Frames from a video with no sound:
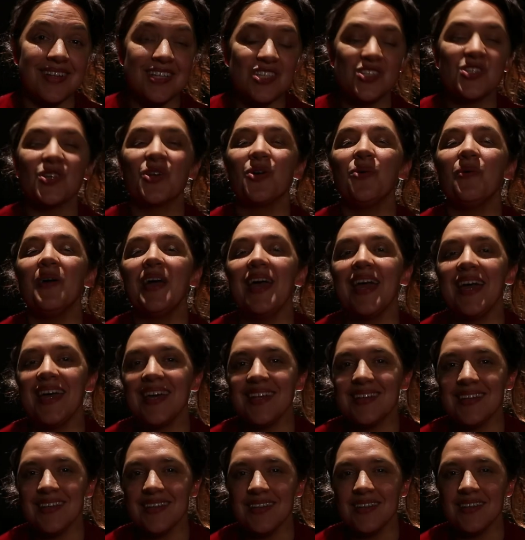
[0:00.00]
So go
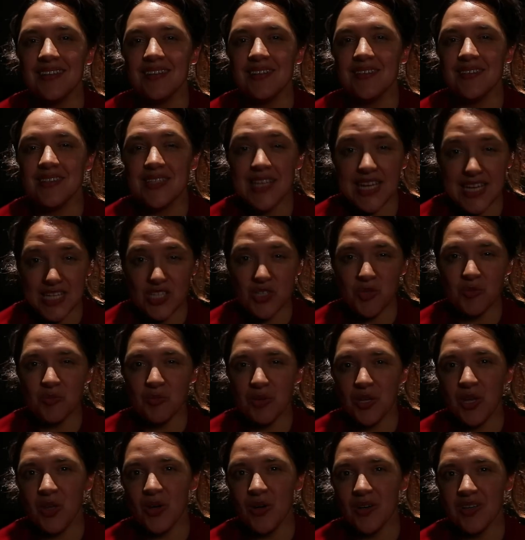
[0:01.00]
ahead, say I don't
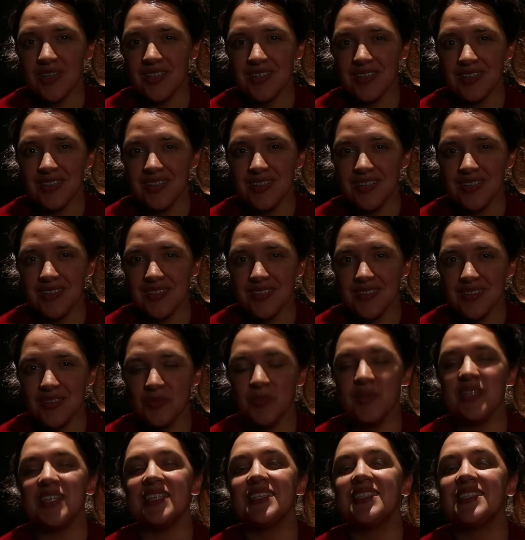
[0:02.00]
belong.
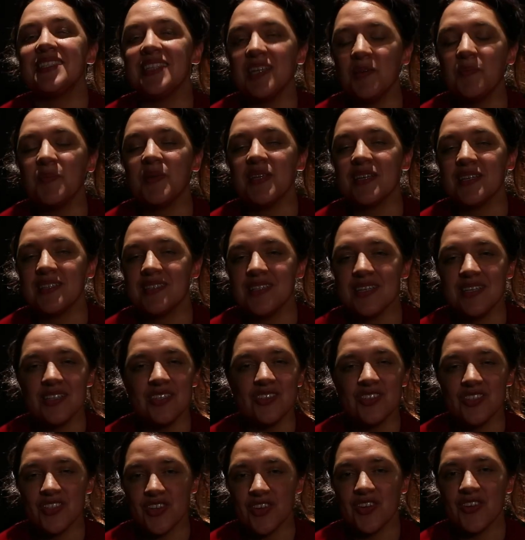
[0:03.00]
We a sepia
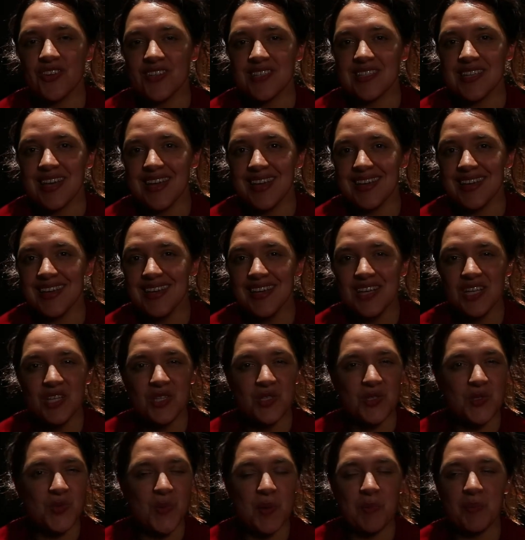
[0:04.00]
tinge cross eye,
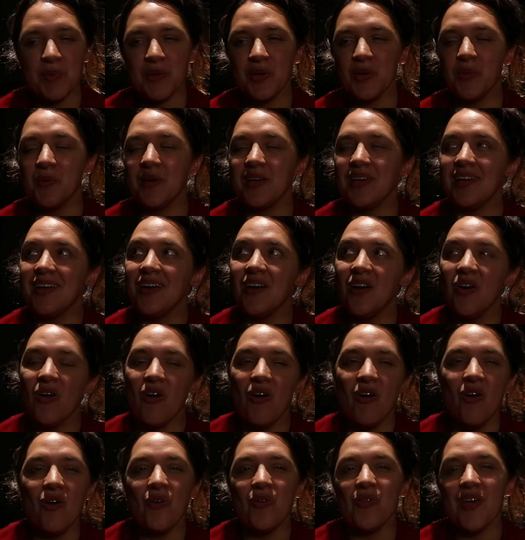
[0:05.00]
sweeping away
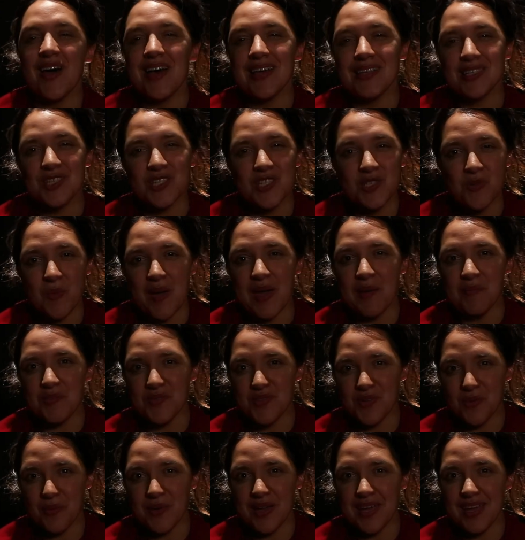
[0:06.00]
all that
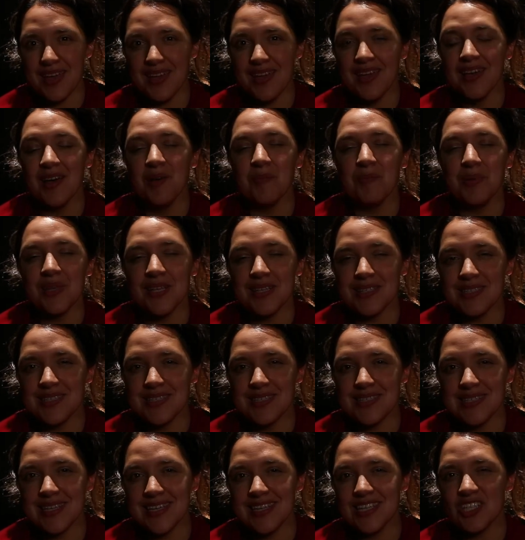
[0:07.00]
swept away, blood
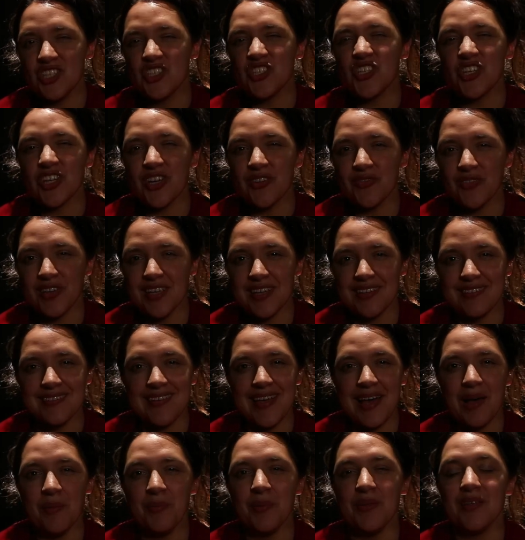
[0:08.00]
stained sugar for your
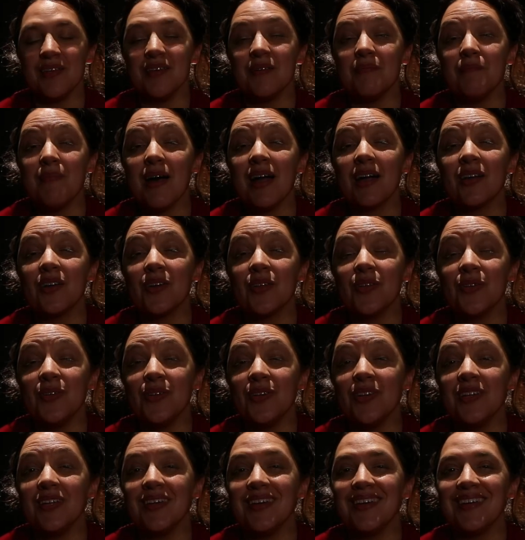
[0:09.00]
tablet, your
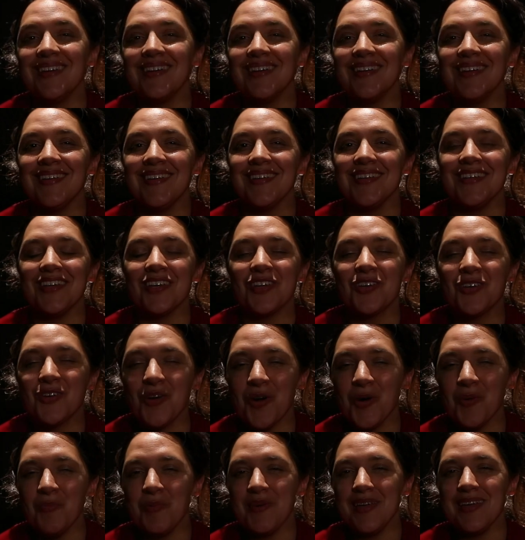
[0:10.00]
macaroon, you
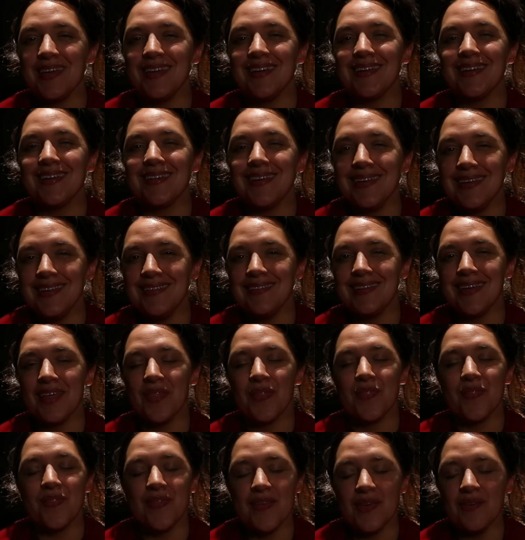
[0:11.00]
gobby, greedy,
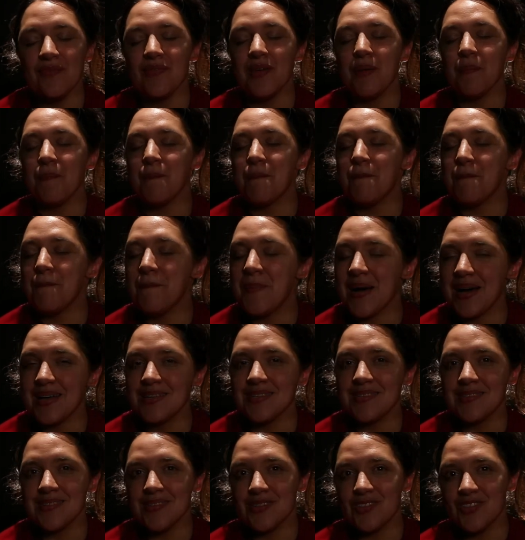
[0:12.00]
thieving
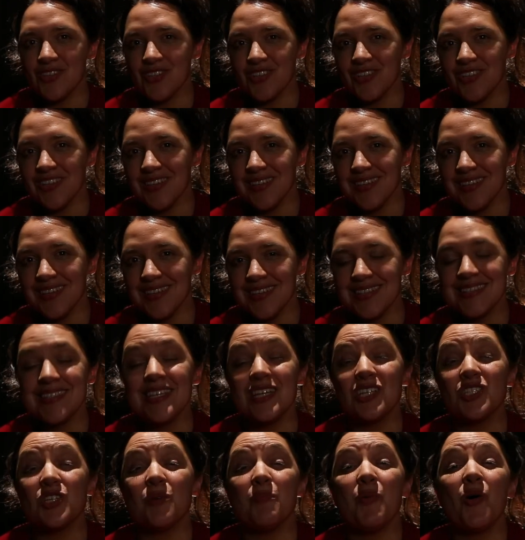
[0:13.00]
you
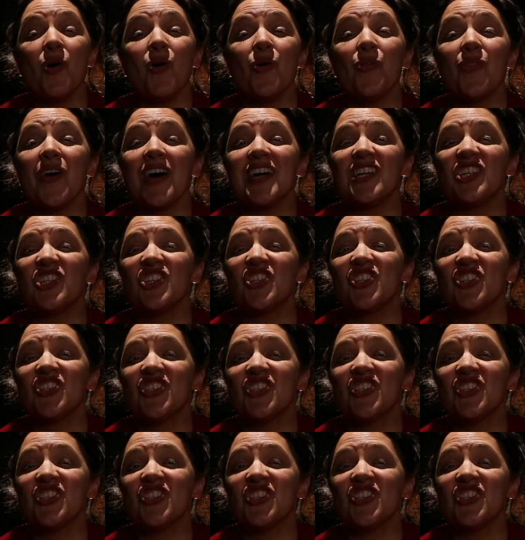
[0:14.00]
sit up all that